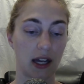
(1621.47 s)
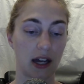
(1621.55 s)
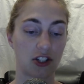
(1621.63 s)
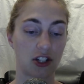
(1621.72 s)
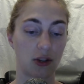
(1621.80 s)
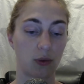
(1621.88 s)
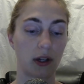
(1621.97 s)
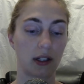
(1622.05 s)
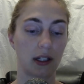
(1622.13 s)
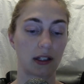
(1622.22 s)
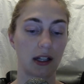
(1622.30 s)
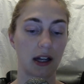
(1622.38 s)
she
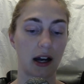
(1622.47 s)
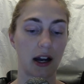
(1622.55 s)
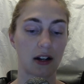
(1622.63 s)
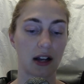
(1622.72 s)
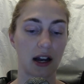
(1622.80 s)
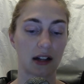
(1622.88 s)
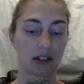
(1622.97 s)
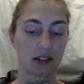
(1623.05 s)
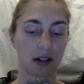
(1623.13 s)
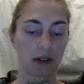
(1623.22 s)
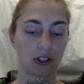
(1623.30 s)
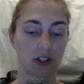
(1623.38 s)
willingly hired Agnes
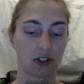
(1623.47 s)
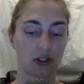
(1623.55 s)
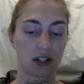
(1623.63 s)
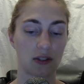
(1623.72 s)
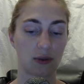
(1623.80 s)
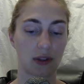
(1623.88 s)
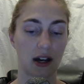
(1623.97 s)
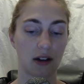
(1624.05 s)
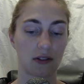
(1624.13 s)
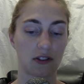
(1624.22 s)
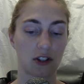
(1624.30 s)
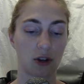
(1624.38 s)
off the streets
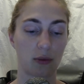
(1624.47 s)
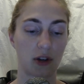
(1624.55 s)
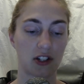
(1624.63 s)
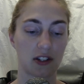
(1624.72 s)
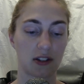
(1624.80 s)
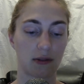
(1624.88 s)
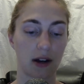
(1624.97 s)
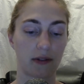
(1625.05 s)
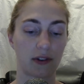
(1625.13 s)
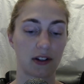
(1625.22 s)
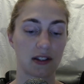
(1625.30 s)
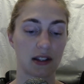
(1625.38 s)
without so much as a
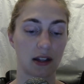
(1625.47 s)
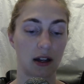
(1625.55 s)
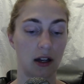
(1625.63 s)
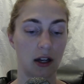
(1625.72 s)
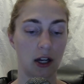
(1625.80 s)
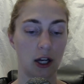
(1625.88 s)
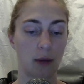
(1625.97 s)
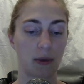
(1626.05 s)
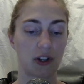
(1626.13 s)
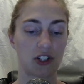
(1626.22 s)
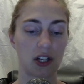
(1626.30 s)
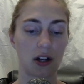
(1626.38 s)
reference, but
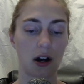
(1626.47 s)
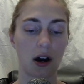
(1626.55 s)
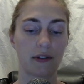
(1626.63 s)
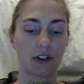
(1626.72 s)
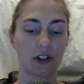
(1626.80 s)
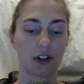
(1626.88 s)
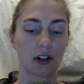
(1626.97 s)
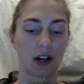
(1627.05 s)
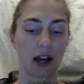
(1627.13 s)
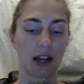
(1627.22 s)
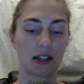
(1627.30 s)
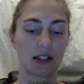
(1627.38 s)
she'd offered her
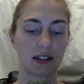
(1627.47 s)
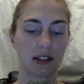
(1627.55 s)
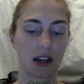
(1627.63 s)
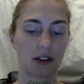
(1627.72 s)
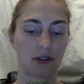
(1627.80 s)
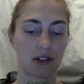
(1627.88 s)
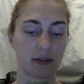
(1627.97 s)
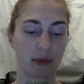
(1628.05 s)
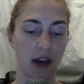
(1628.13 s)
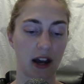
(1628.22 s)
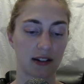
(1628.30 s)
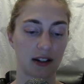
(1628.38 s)
kindness and
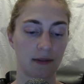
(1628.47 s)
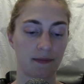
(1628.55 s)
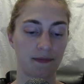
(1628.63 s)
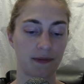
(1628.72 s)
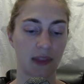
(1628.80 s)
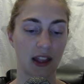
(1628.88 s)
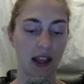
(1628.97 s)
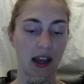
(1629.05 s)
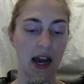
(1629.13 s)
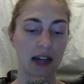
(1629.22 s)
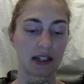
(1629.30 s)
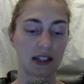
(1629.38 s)
respect.
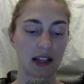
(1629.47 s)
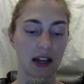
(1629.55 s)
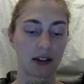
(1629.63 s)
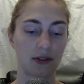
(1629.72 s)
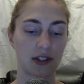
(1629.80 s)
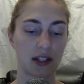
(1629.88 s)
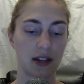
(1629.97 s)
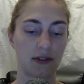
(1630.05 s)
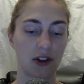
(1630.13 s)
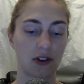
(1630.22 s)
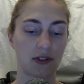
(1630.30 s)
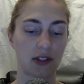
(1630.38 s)
Agnes hadn't received
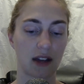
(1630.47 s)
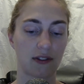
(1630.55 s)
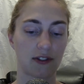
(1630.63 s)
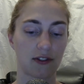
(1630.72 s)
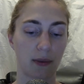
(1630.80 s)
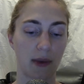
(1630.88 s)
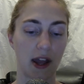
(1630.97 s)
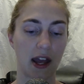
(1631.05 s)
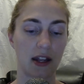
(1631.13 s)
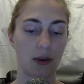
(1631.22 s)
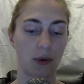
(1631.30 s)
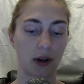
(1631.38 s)
those gifts from
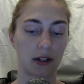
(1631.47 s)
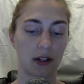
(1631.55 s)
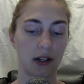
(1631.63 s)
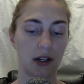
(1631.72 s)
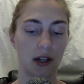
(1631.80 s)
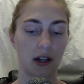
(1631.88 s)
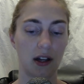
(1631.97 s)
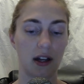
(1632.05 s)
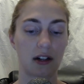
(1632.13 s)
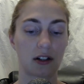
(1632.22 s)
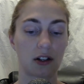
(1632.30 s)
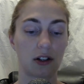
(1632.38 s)
anyone,
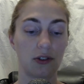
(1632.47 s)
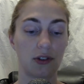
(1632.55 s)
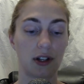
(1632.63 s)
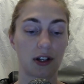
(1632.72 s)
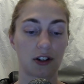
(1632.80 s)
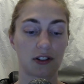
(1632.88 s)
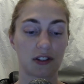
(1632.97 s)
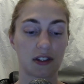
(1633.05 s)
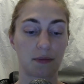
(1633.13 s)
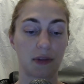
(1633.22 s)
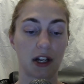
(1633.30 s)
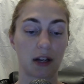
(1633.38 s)
including her
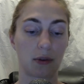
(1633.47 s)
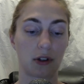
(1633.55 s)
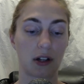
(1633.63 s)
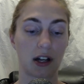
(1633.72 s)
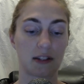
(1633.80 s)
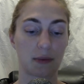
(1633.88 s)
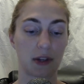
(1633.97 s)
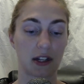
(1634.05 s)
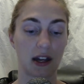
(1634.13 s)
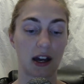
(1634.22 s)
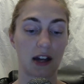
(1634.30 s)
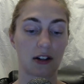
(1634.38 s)
despicable husband
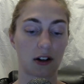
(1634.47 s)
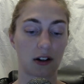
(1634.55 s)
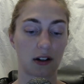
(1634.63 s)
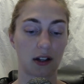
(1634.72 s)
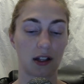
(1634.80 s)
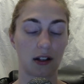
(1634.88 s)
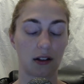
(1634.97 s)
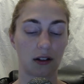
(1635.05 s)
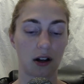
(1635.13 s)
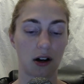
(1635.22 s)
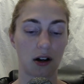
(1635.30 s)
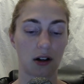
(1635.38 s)
Edgar, in a
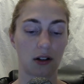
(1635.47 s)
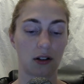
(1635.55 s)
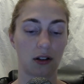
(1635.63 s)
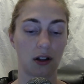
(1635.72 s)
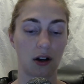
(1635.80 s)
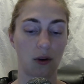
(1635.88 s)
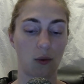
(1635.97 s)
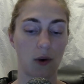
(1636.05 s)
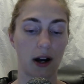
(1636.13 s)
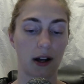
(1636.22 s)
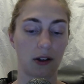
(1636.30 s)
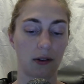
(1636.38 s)
long, long
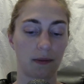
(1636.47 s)
while.